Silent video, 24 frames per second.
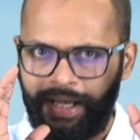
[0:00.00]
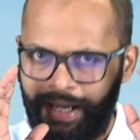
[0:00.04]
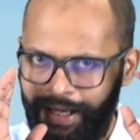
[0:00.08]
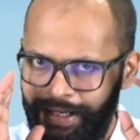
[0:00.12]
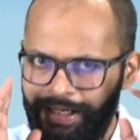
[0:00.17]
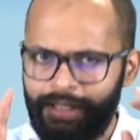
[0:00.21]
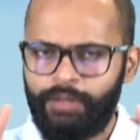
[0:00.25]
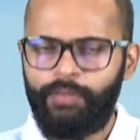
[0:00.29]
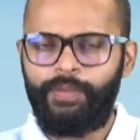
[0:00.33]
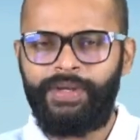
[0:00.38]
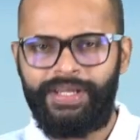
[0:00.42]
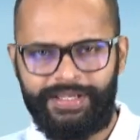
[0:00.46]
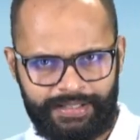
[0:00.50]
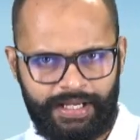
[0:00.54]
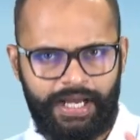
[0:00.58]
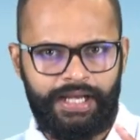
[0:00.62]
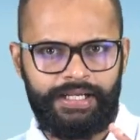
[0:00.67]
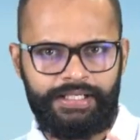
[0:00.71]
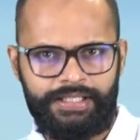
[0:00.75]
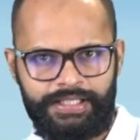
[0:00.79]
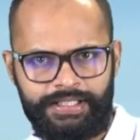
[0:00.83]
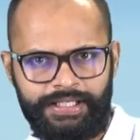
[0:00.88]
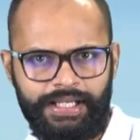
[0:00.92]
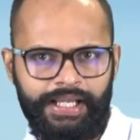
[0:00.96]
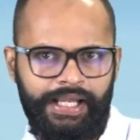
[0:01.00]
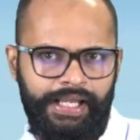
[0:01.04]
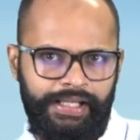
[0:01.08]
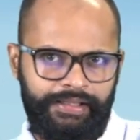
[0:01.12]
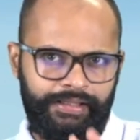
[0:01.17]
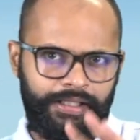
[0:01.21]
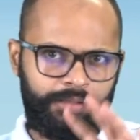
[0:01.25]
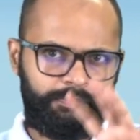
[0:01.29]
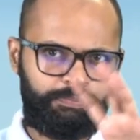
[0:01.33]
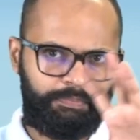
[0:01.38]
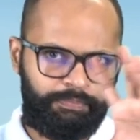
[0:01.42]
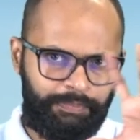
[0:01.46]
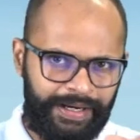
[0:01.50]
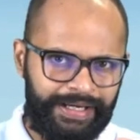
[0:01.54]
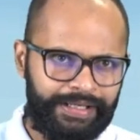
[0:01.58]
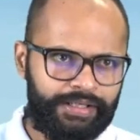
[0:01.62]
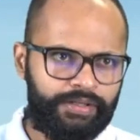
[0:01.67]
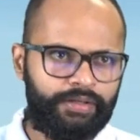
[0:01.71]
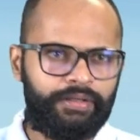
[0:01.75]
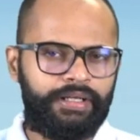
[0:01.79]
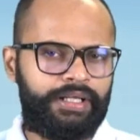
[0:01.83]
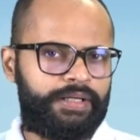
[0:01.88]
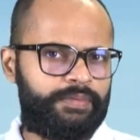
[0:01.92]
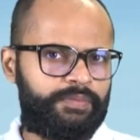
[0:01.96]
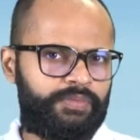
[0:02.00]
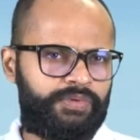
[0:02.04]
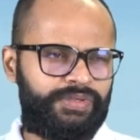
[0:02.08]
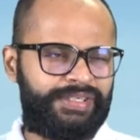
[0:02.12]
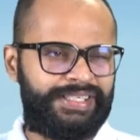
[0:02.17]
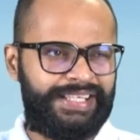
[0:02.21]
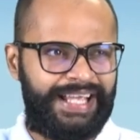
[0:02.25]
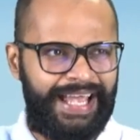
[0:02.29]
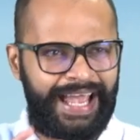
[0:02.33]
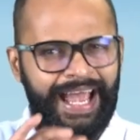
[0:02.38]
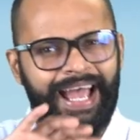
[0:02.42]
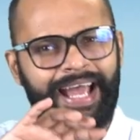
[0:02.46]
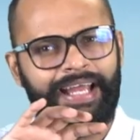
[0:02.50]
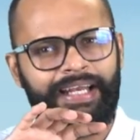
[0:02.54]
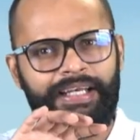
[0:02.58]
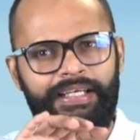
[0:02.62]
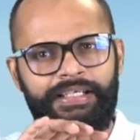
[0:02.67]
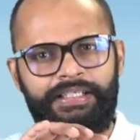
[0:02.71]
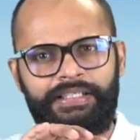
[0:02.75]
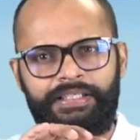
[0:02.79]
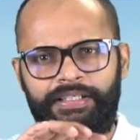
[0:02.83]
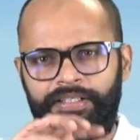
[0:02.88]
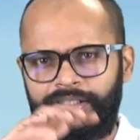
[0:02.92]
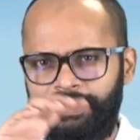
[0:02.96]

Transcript: anyways are saying that pendulums and